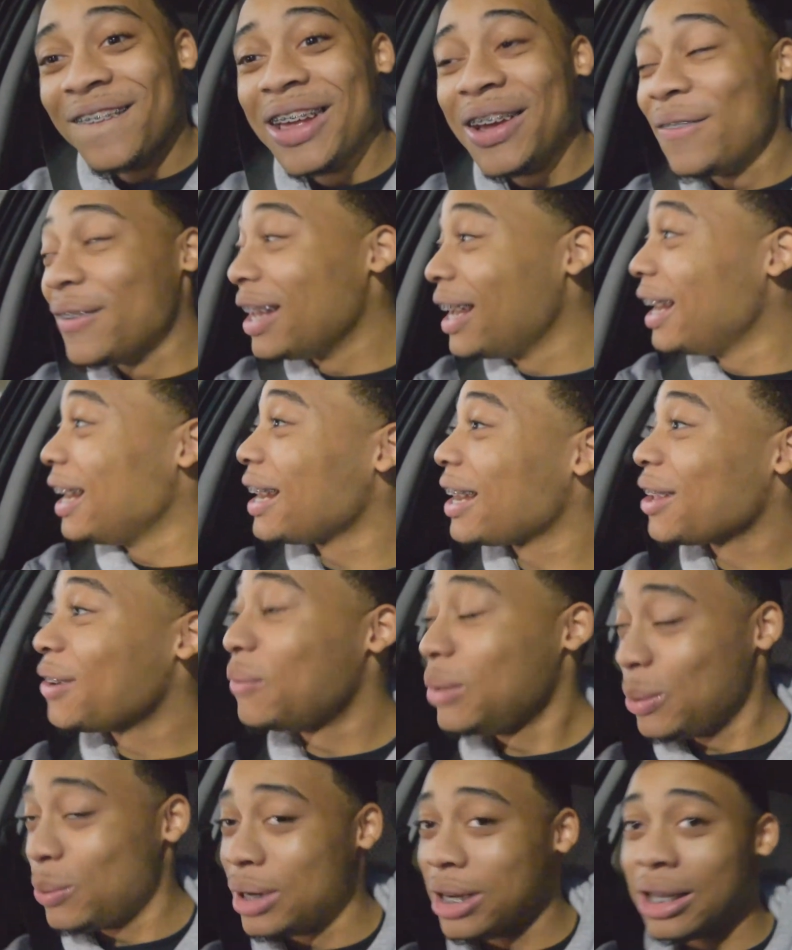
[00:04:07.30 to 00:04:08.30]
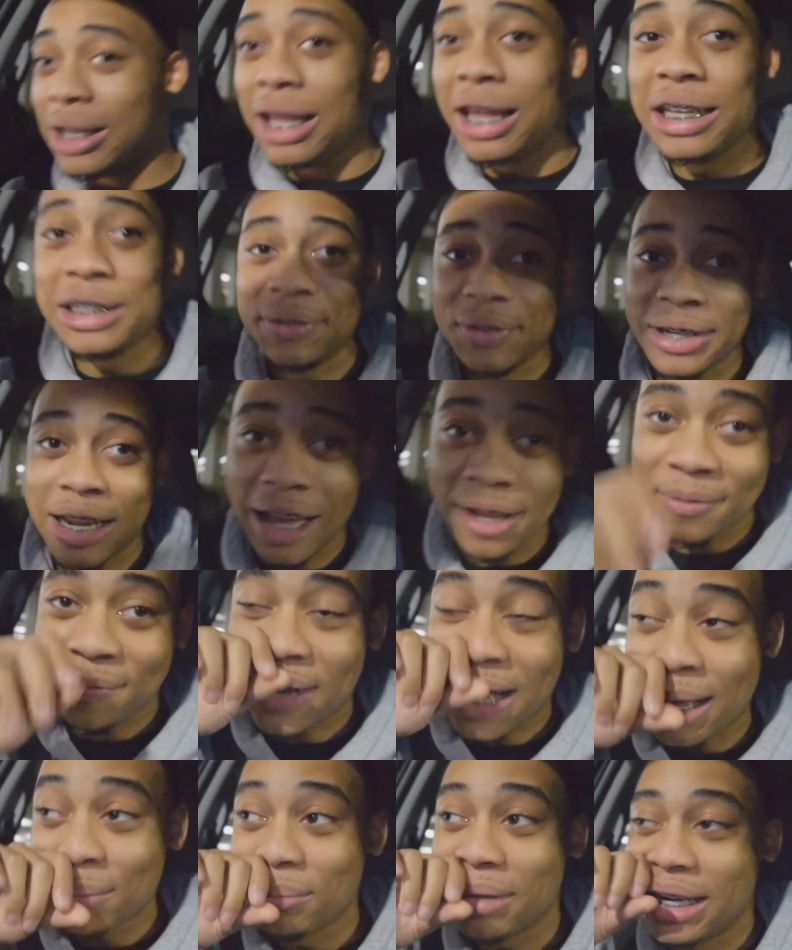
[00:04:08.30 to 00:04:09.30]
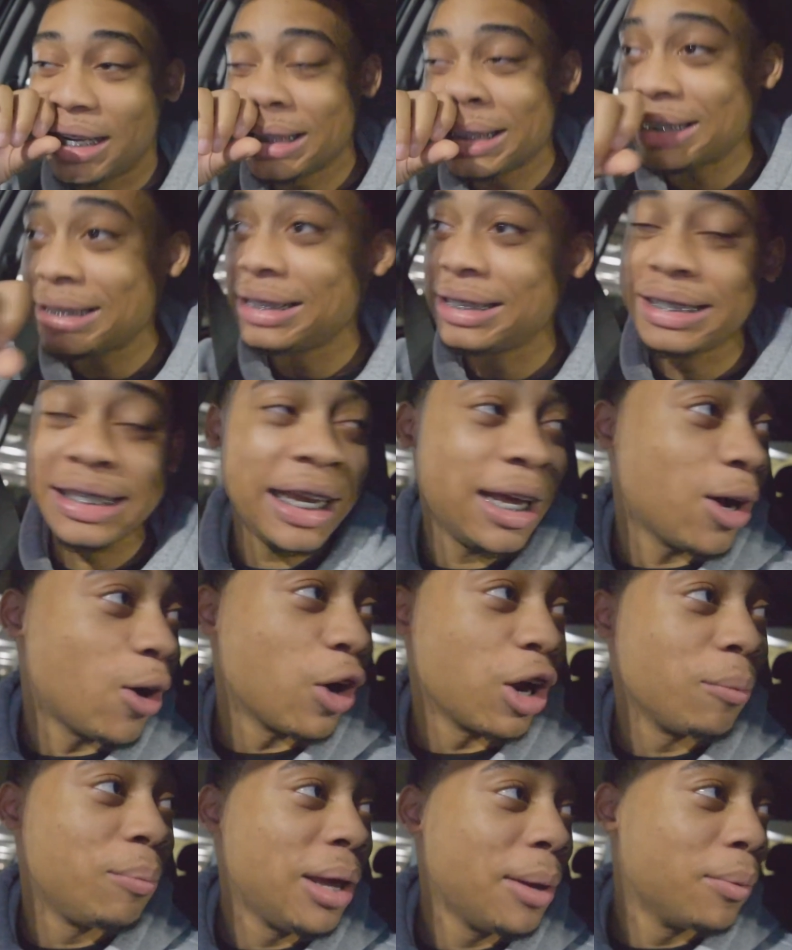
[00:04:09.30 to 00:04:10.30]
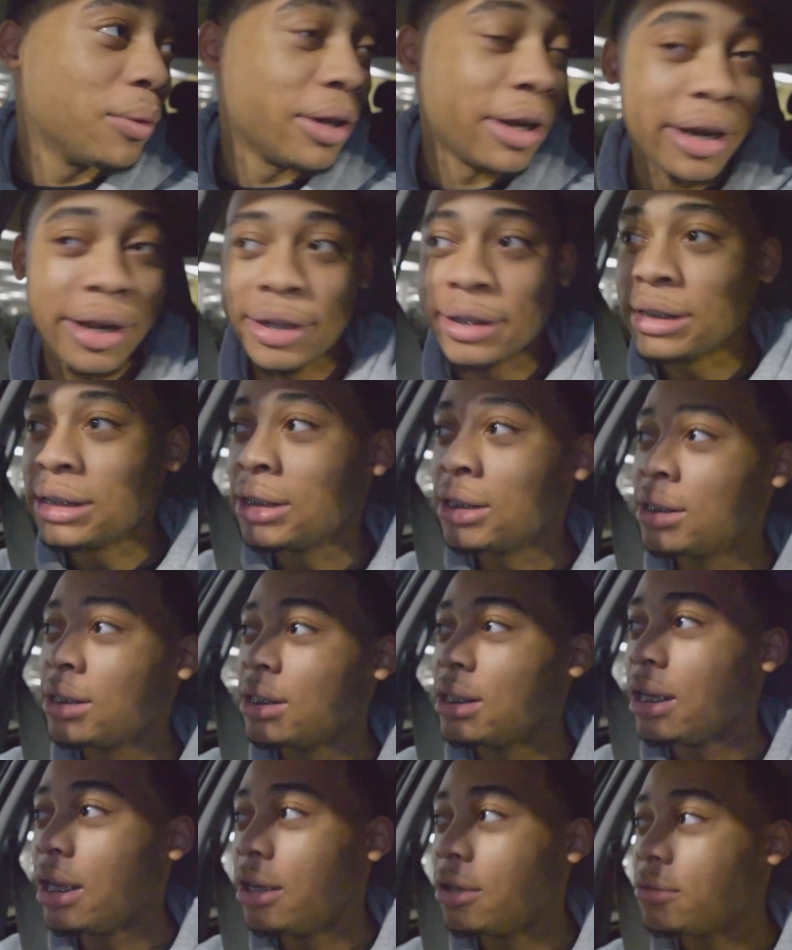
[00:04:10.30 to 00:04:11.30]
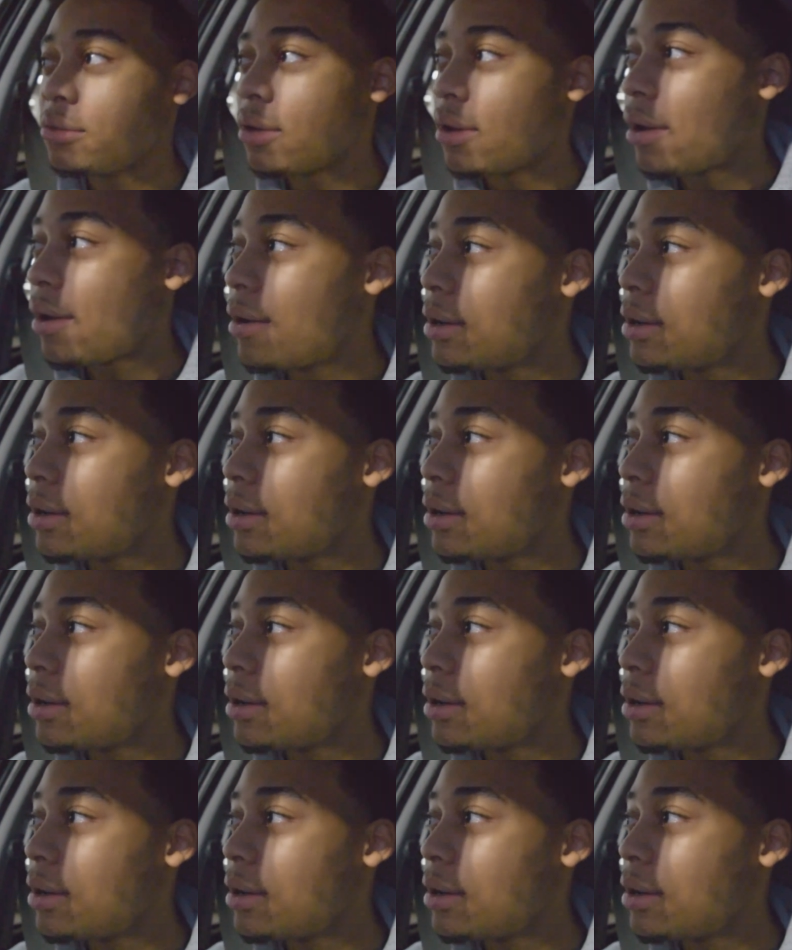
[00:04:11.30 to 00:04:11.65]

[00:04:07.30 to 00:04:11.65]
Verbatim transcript: we went in. We went in Lenox for like five minutes. What, seeing all I the go? people in it. Left.